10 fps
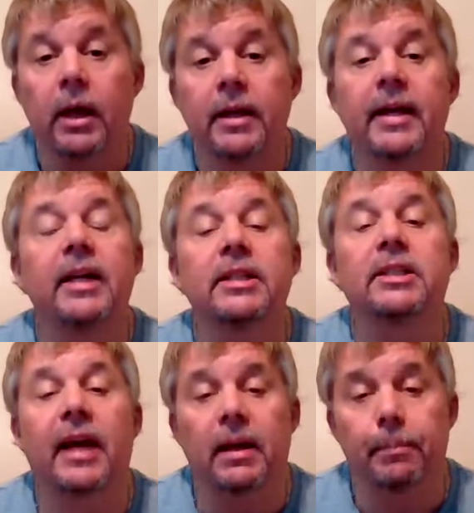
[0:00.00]
You got your
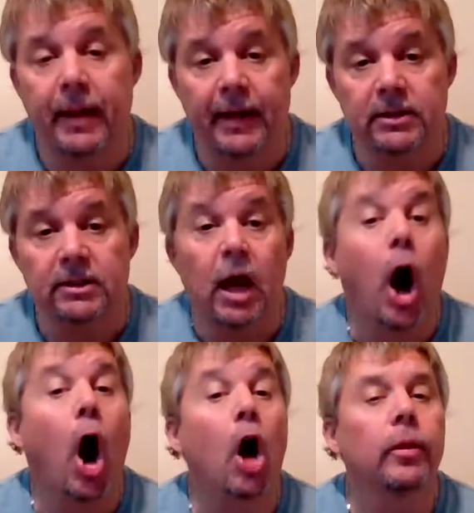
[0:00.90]
psychopaths
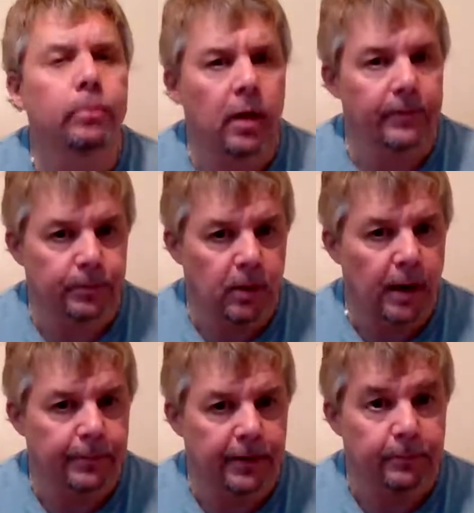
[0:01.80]
on the private
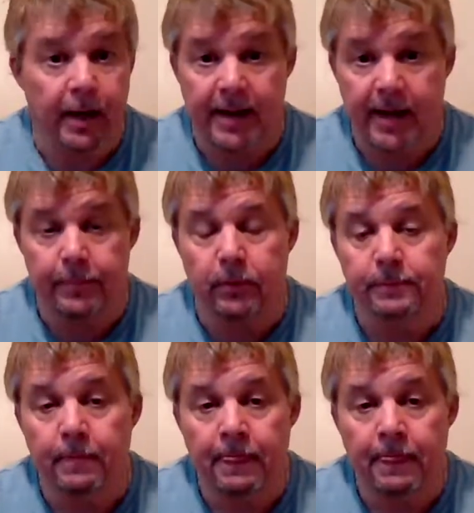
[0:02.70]
property of my neighbor